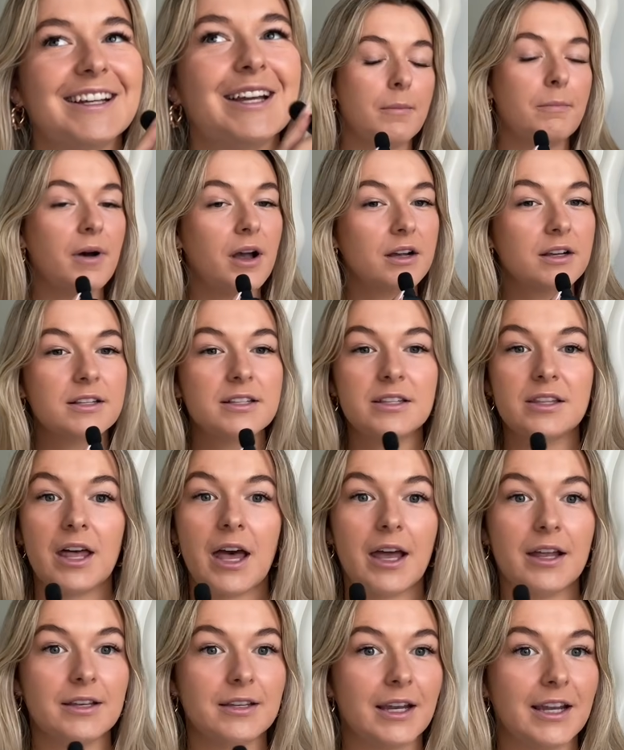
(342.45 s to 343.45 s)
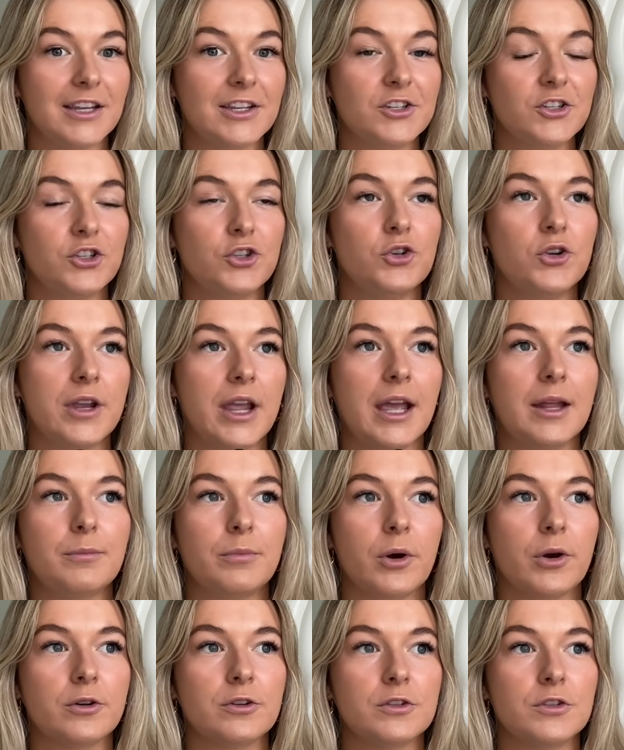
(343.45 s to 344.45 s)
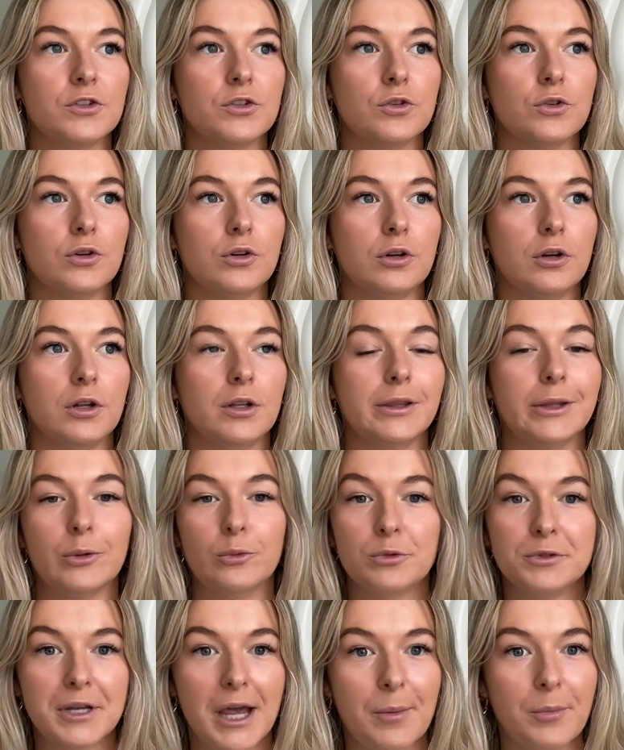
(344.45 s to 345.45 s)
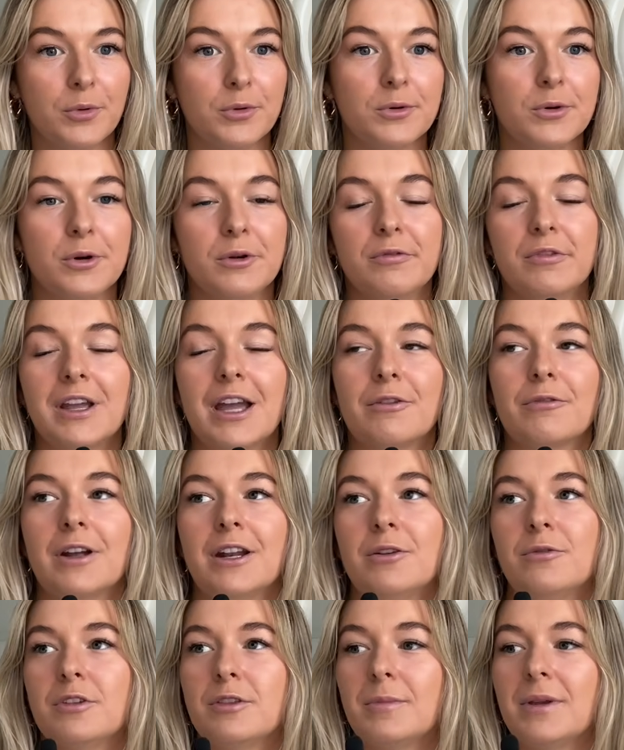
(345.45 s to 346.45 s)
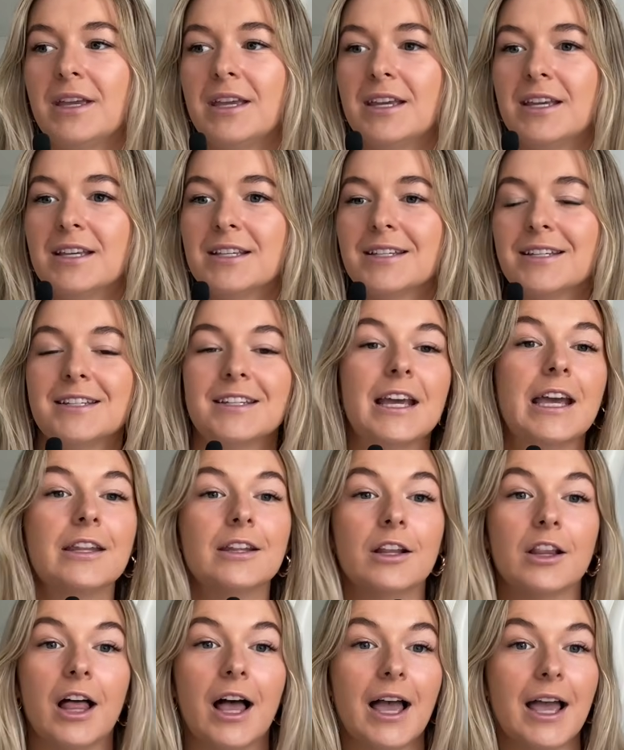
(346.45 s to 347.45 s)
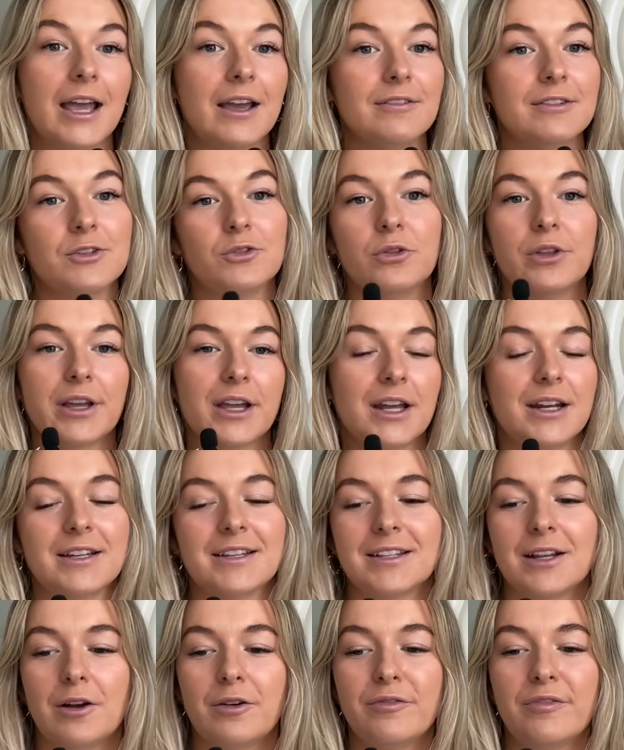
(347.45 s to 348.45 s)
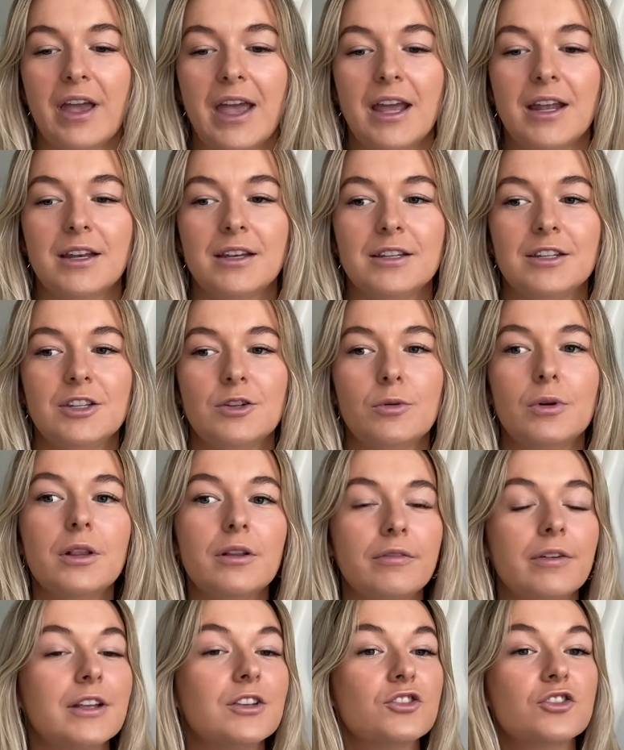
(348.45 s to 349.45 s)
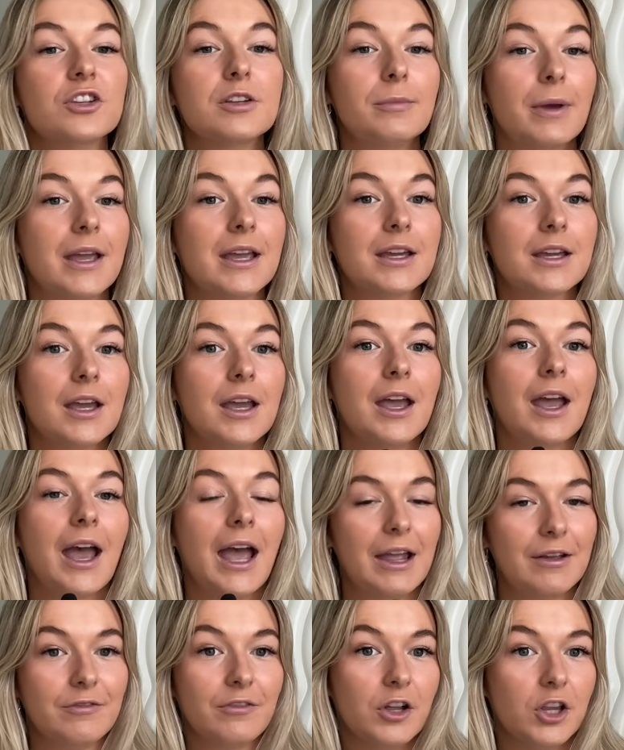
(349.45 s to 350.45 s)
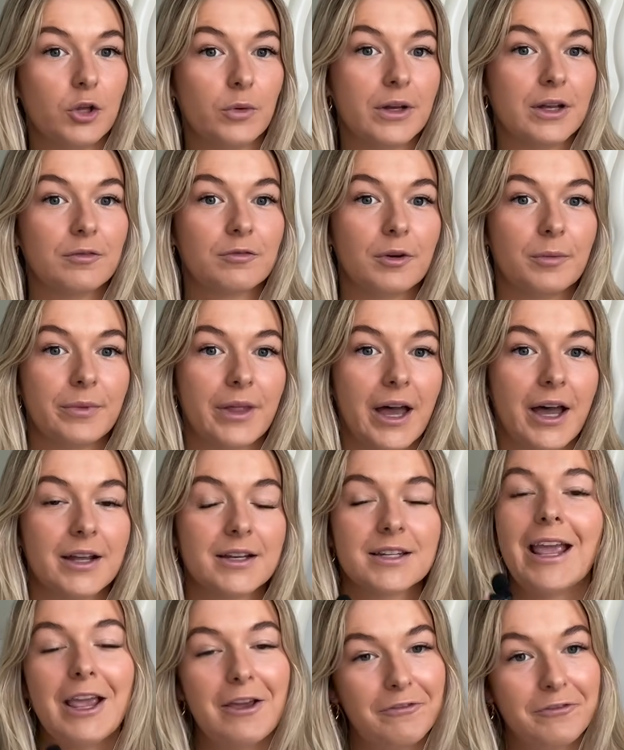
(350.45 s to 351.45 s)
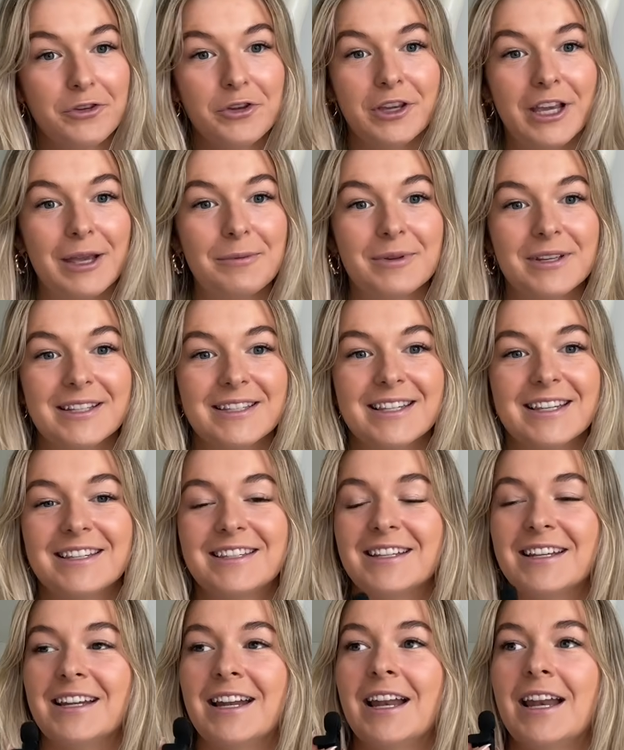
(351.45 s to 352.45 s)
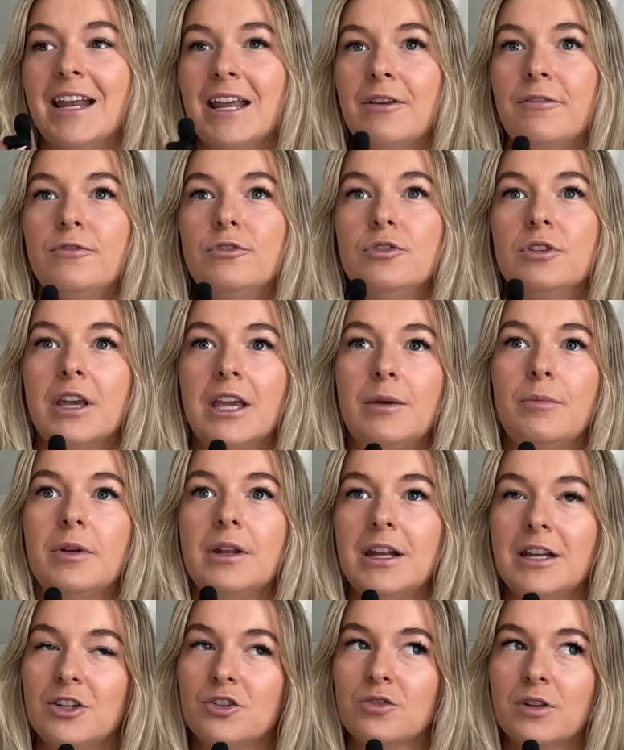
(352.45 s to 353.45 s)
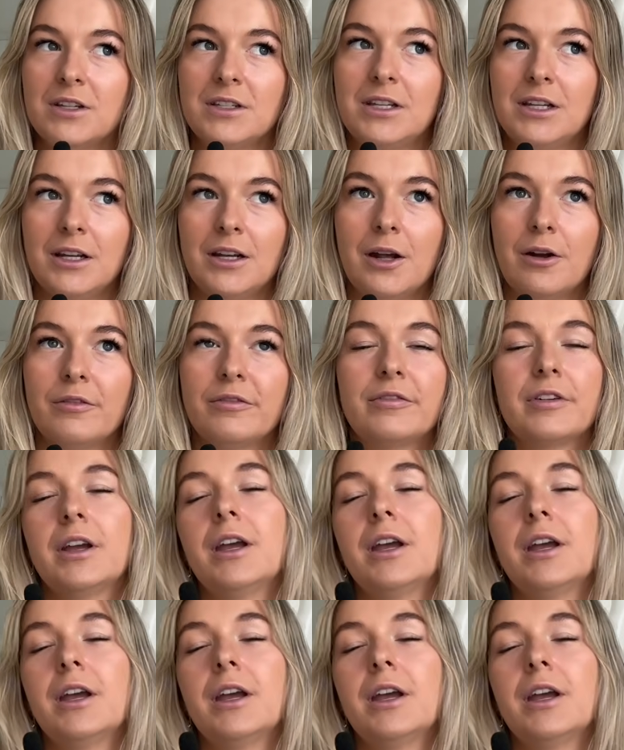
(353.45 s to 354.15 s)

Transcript: Amongst that niche, you can post your little dabble of get ready with me's and day in the lives and all that kind of stuff, and you will eventually make a following from that if you keep consistent and if you keep it interesting enough.